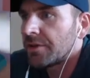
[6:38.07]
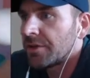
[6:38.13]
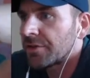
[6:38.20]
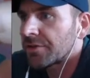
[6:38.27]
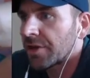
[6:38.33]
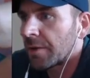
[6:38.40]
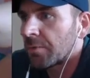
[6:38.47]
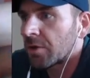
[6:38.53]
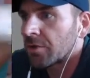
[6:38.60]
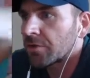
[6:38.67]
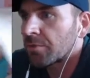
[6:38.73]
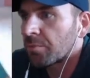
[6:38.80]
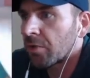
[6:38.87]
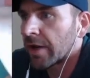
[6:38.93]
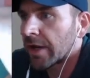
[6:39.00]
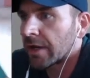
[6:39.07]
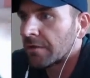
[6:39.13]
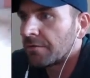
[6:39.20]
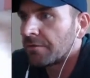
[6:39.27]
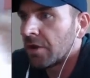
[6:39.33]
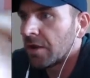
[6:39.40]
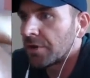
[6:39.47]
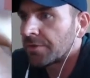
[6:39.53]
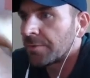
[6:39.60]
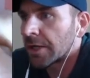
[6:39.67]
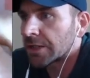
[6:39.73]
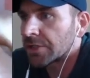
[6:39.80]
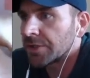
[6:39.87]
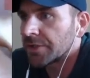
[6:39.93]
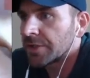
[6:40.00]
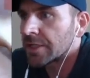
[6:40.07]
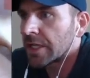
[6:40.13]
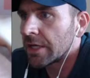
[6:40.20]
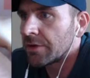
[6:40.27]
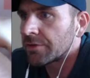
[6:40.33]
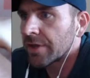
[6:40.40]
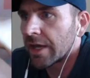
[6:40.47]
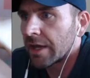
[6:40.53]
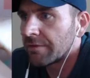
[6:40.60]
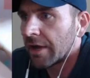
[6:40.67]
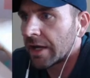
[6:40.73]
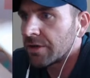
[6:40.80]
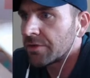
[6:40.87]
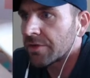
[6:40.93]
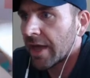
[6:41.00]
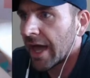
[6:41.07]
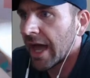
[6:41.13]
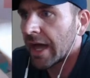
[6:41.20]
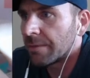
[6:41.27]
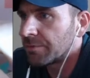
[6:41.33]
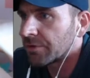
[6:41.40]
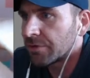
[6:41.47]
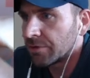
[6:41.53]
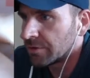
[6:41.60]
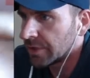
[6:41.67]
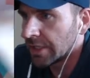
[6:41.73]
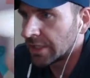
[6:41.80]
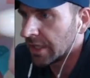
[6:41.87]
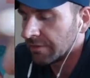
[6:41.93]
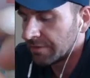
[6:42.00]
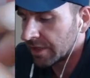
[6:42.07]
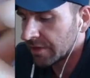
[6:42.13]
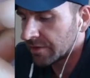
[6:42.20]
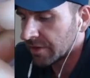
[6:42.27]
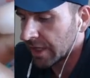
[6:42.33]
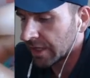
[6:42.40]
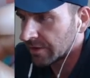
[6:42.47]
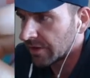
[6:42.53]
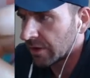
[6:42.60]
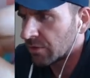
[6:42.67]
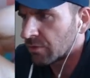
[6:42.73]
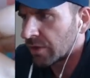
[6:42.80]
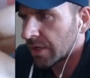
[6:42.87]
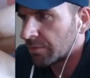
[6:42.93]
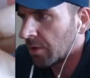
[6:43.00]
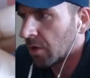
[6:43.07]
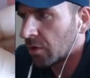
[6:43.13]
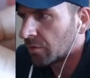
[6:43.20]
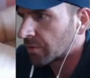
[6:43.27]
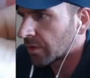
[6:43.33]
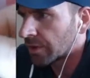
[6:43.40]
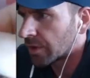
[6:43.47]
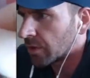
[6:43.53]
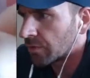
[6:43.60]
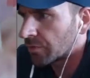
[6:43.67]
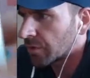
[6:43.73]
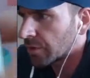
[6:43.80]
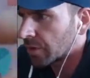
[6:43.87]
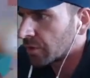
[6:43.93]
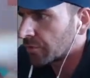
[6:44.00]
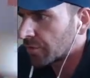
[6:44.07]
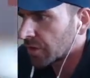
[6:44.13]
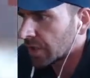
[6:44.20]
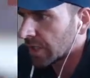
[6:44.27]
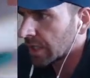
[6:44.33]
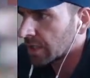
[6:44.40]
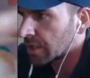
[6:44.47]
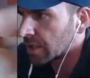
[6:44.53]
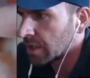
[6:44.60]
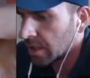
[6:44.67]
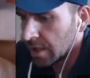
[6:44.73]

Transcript: The summer, spring, and fall specials that they used to have. I used to absolutely love these things. I would read them over and over and over again.